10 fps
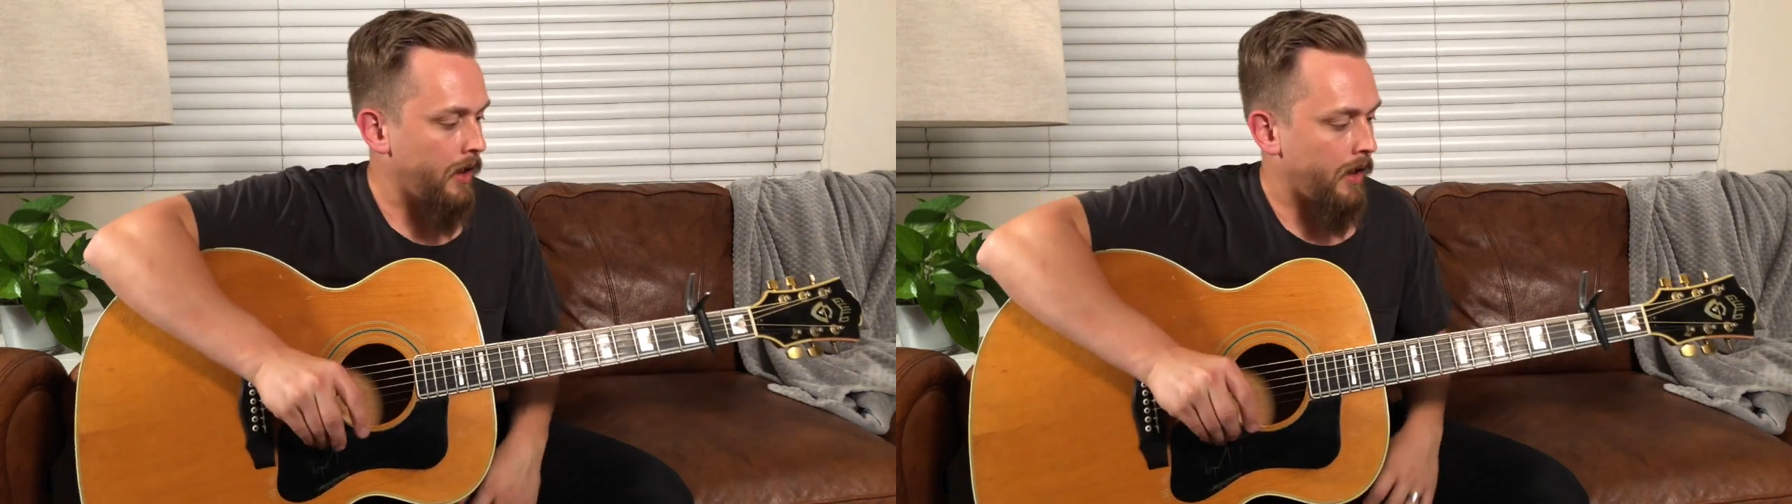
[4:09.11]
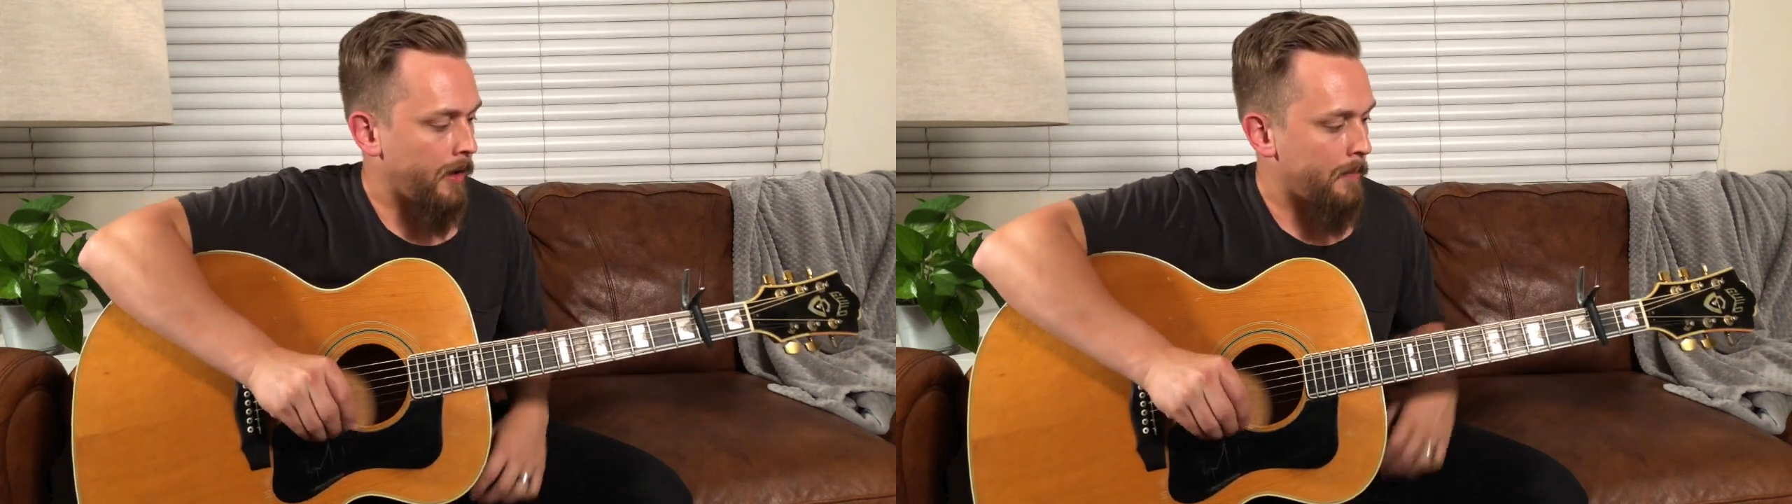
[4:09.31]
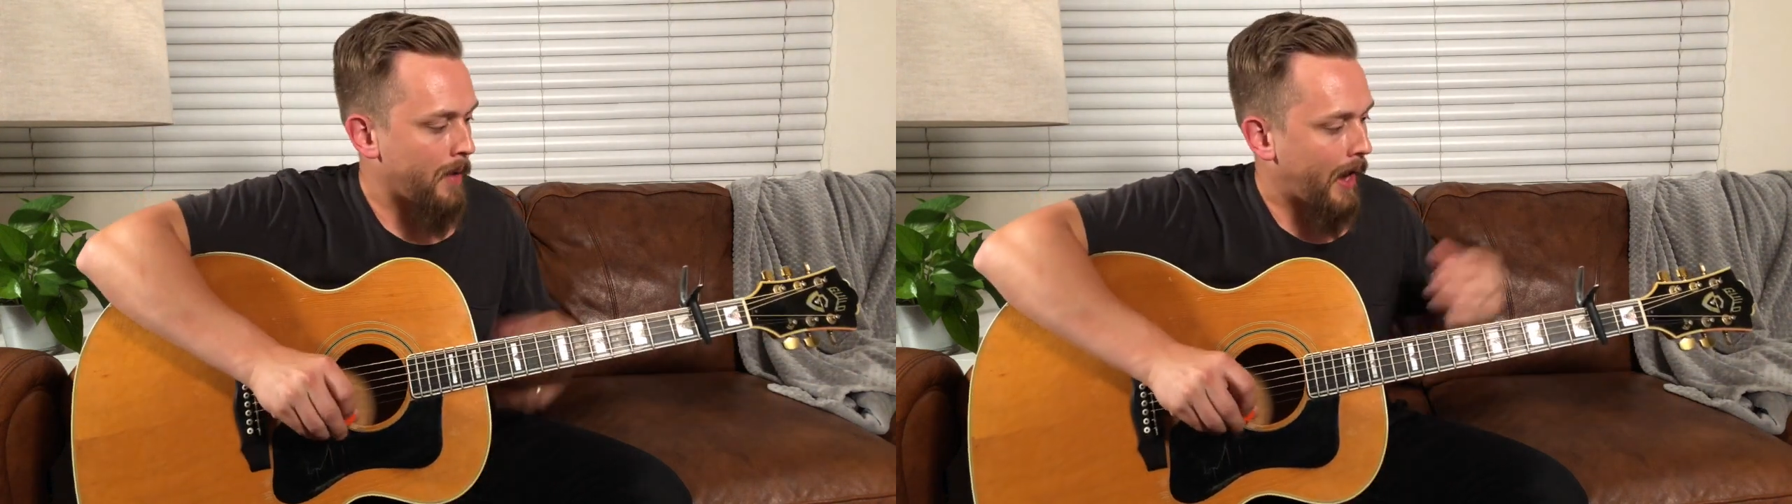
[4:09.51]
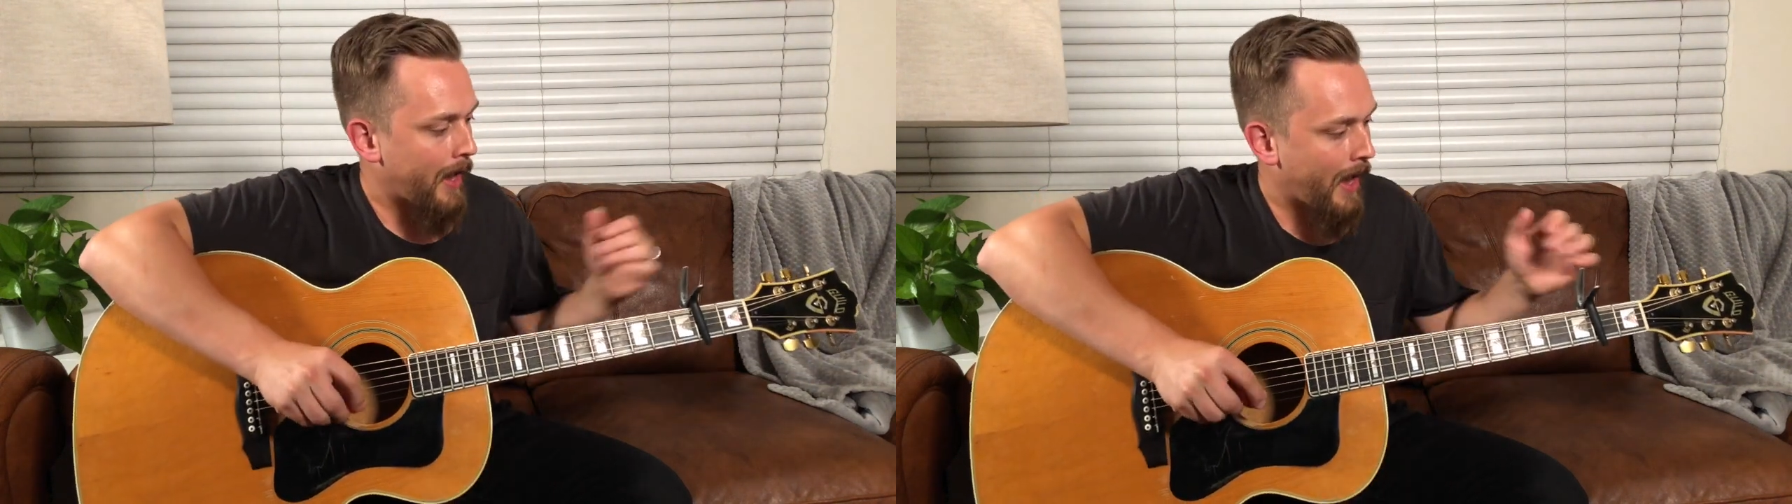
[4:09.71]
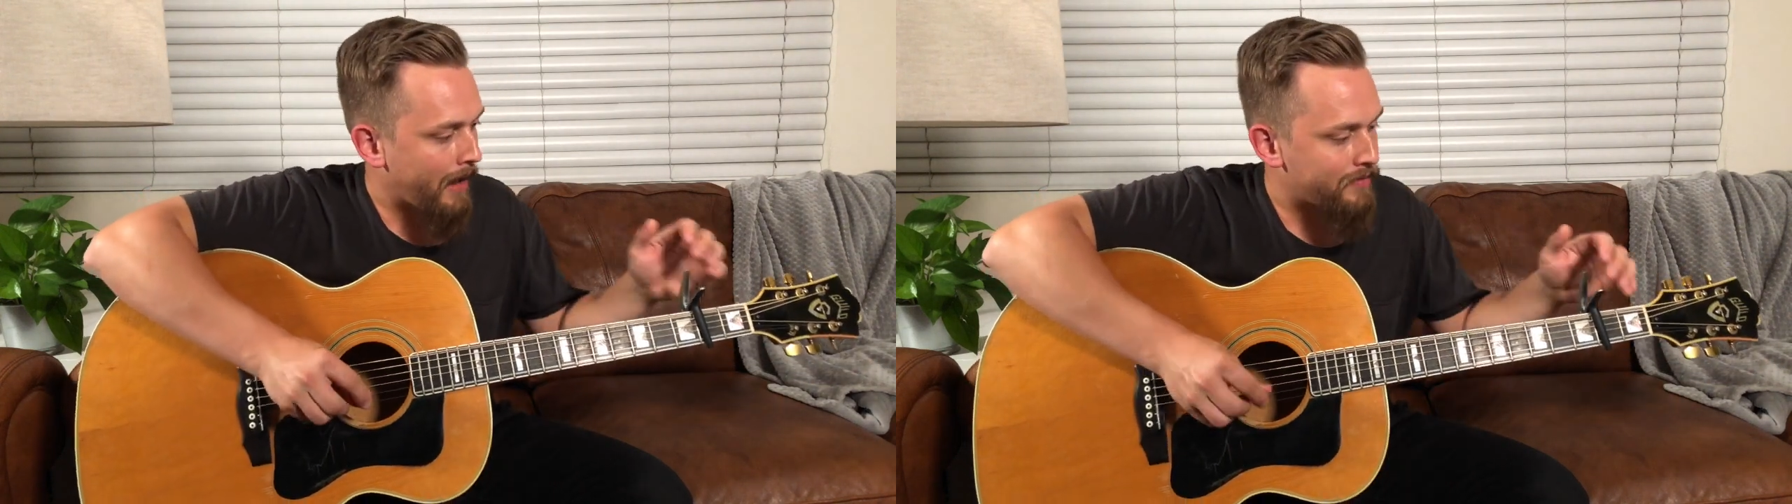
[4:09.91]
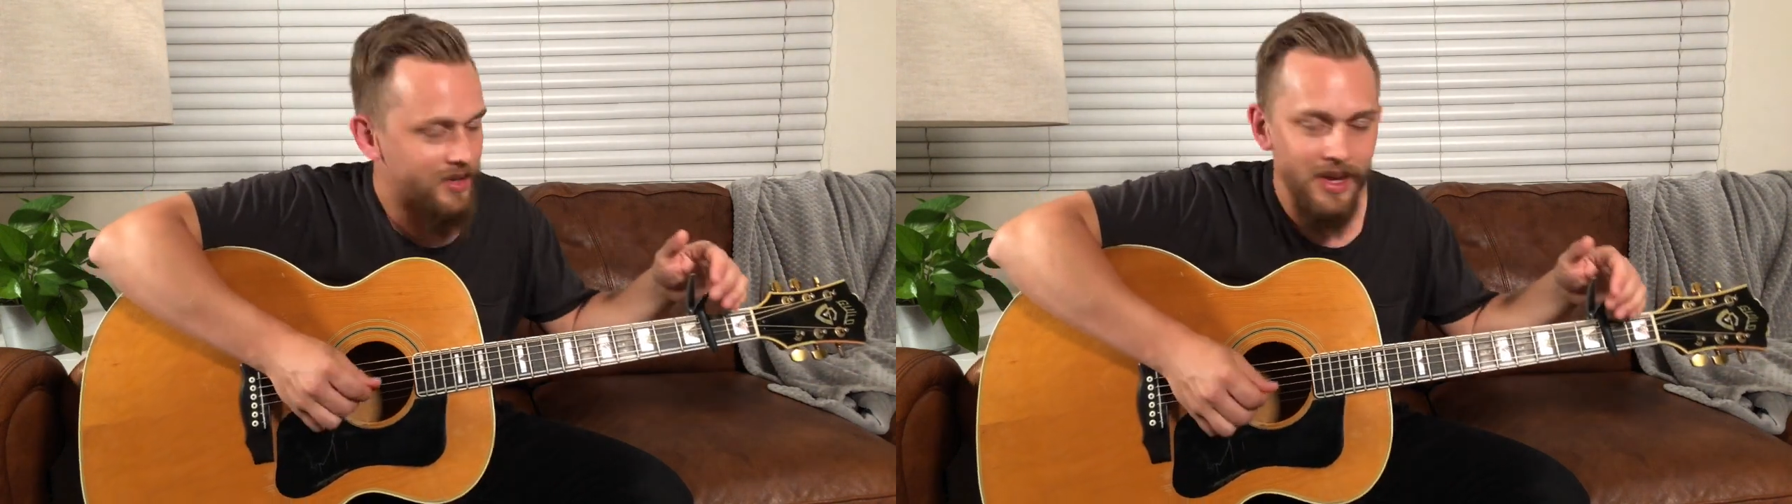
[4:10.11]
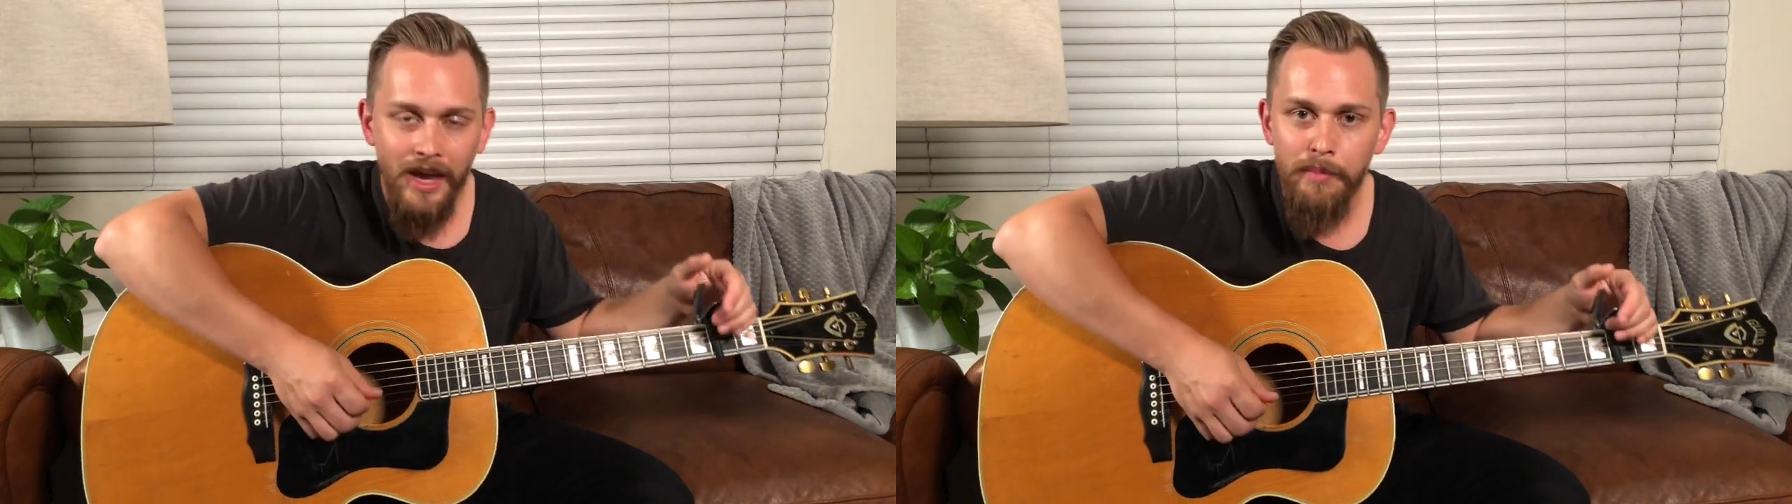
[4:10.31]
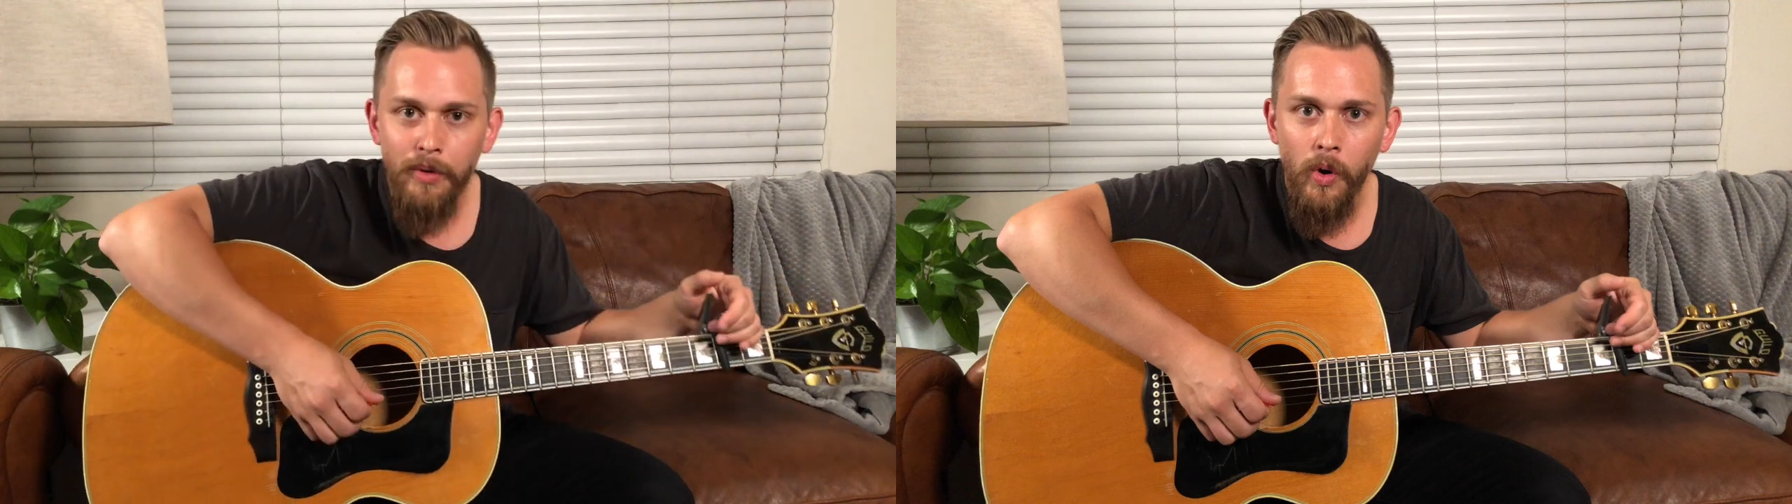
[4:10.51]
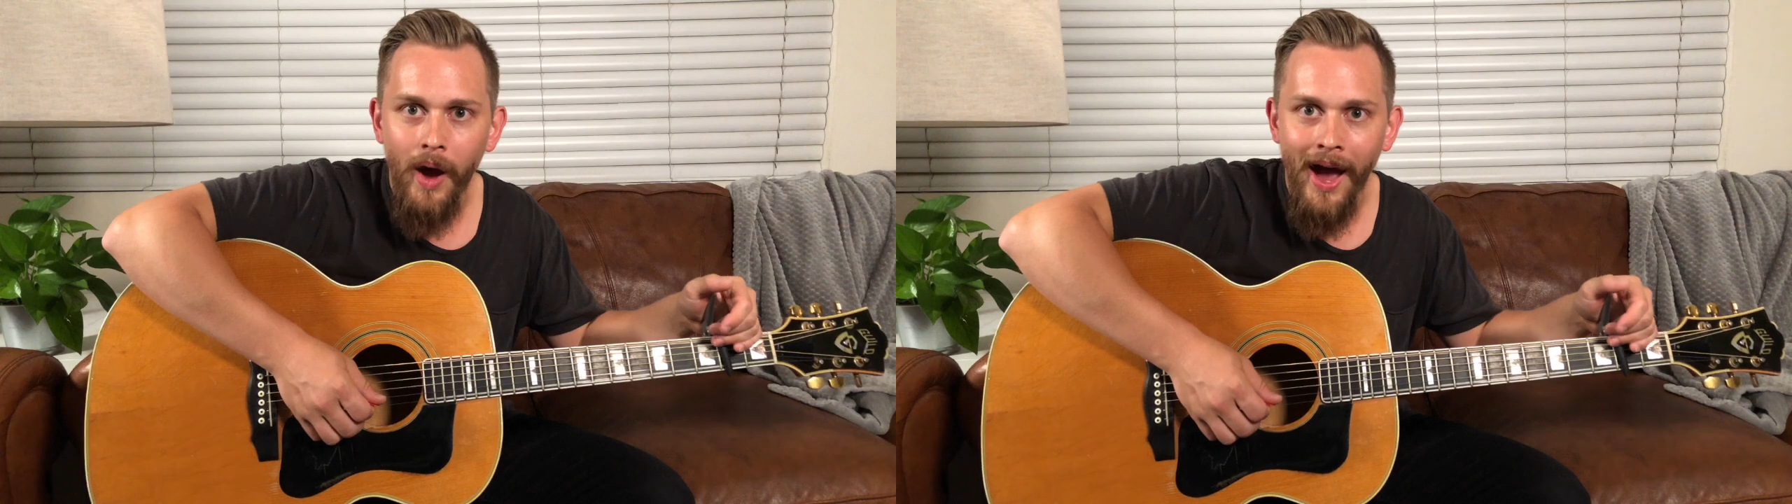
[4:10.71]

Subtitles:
I have the capo